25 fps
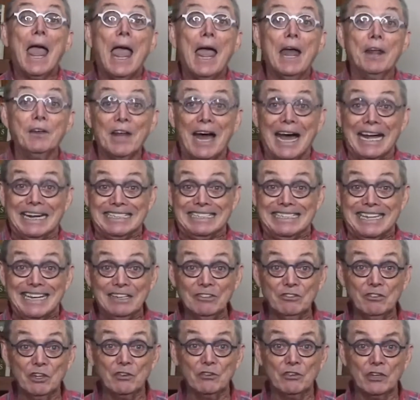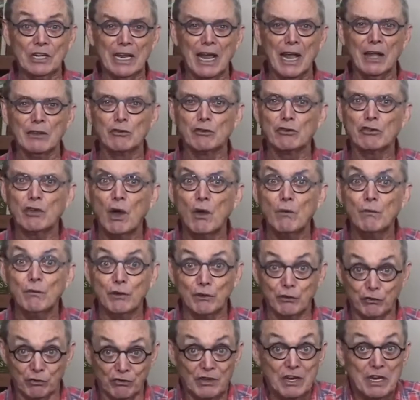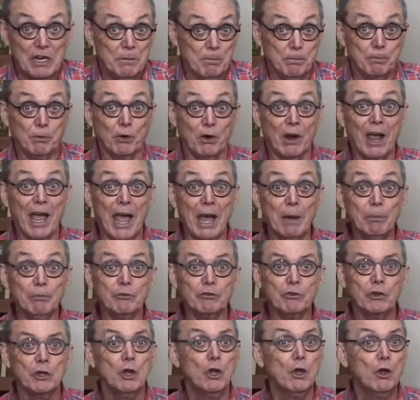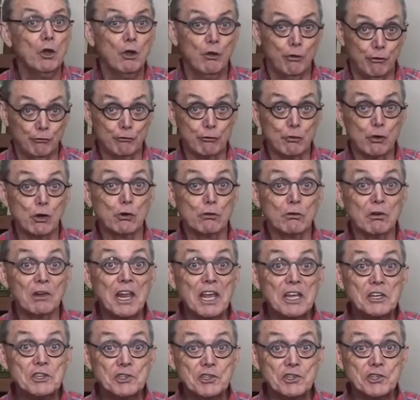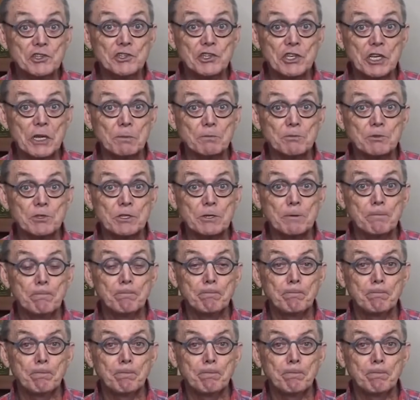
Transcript: and identity and self-esteem, perhaps, through her relationships.